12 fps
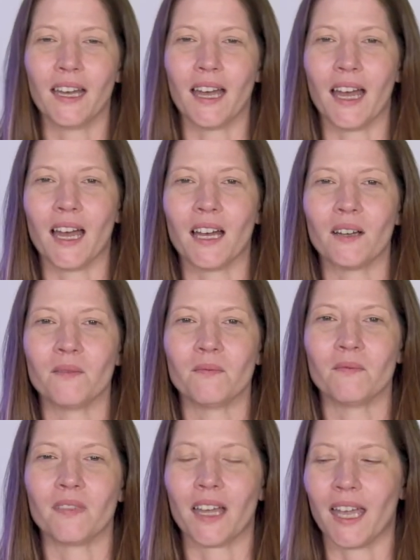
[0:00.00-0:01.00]

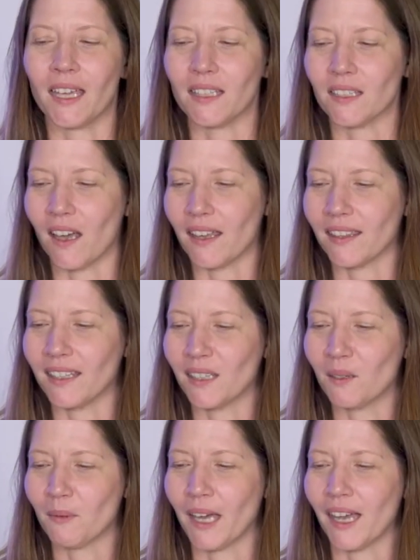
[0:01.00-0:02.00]
and I
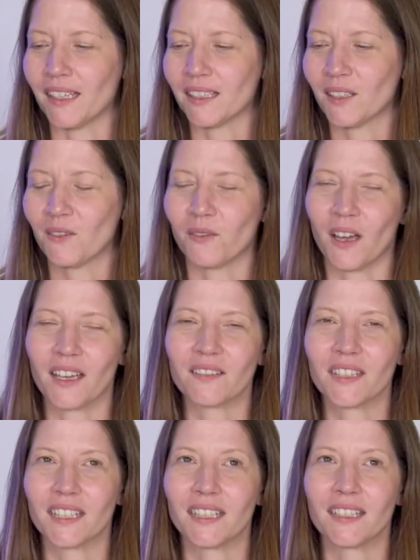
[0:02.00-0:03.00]
think about 5
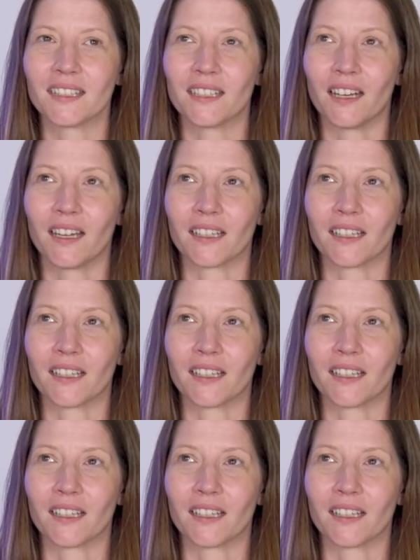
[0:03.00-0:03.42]
things that I